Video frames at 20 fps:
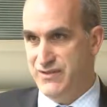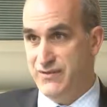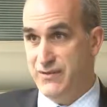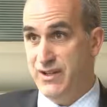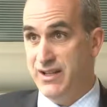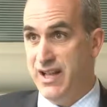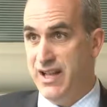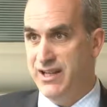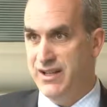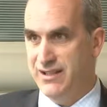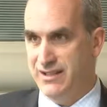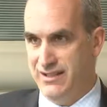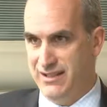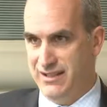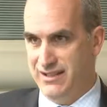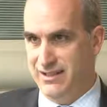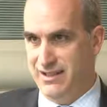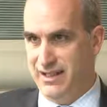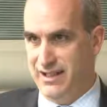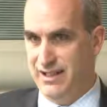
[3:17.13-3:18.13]
for getting
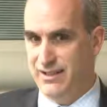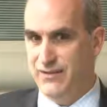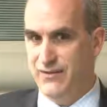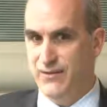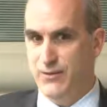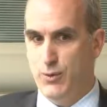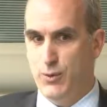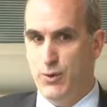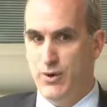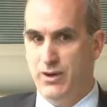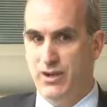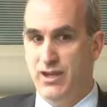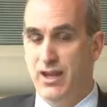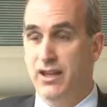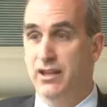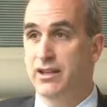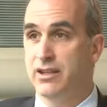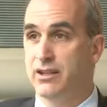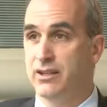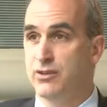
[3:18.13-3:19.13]
legal aid, for
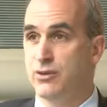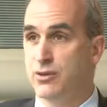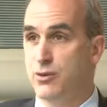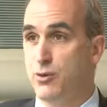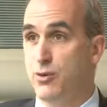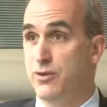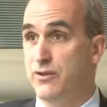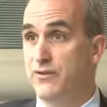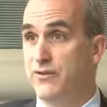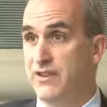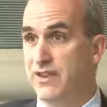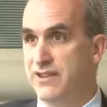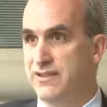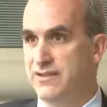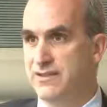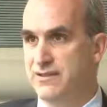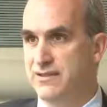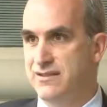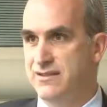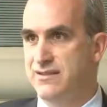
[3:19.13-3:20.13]
getting your court
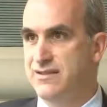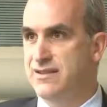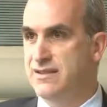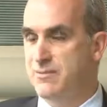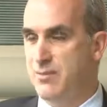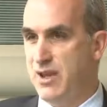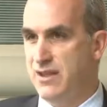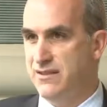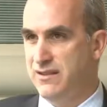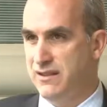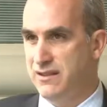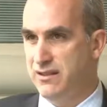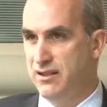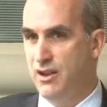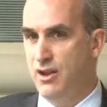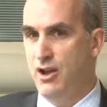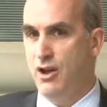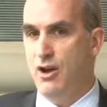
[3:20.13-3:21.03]
fees suspended,